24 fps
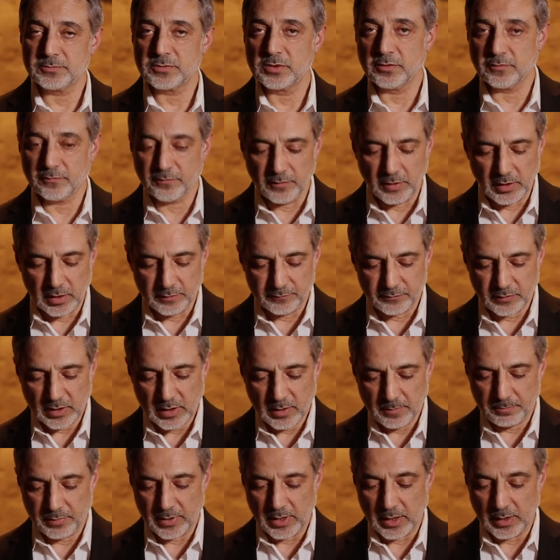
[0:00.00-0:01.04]
to the fall of the
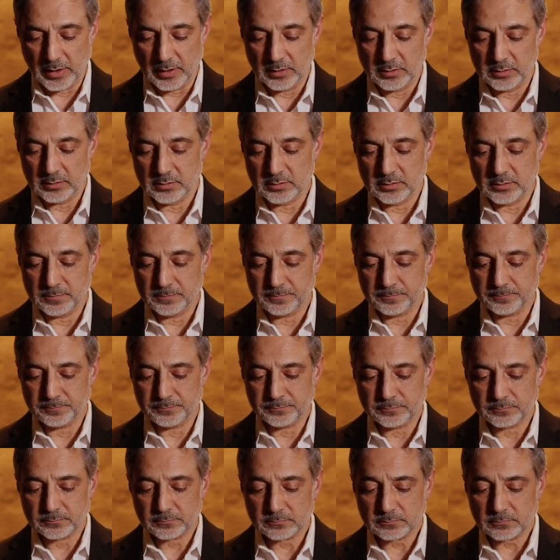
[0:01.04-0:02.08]
empire.
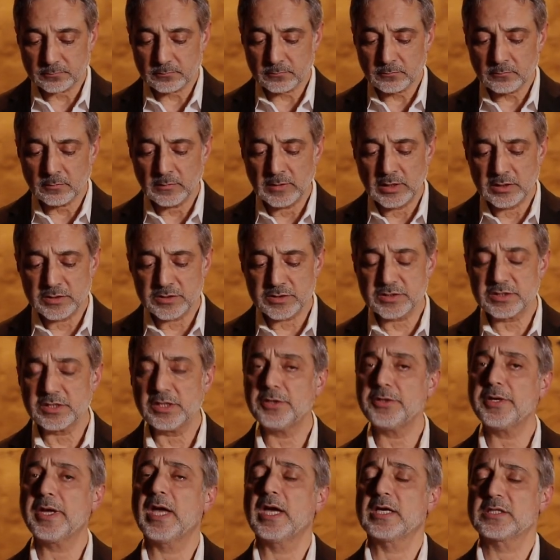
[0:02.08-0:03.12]

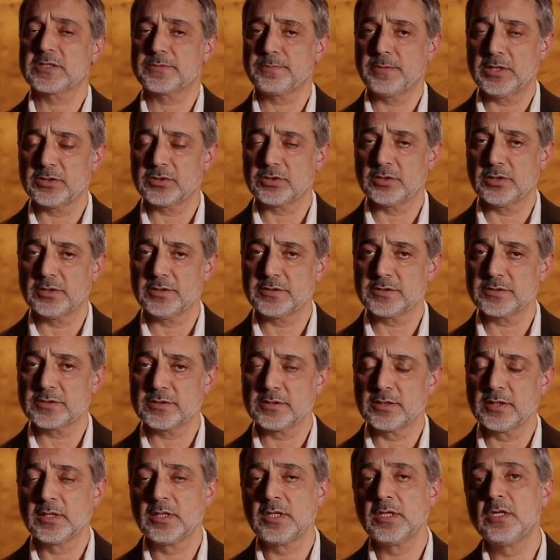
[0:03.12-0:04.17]
Syriac specialists
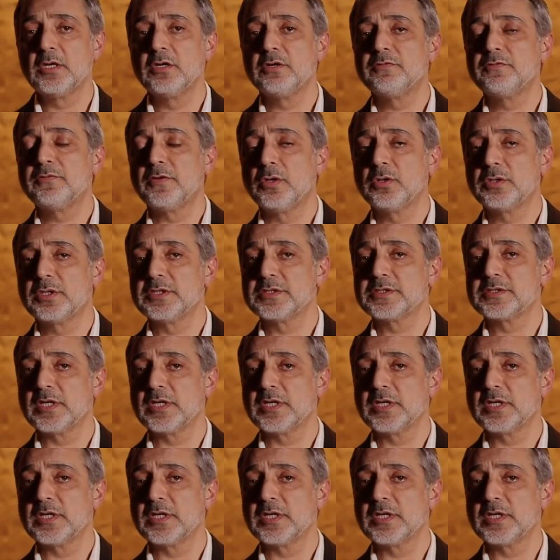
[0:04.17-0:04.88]
focus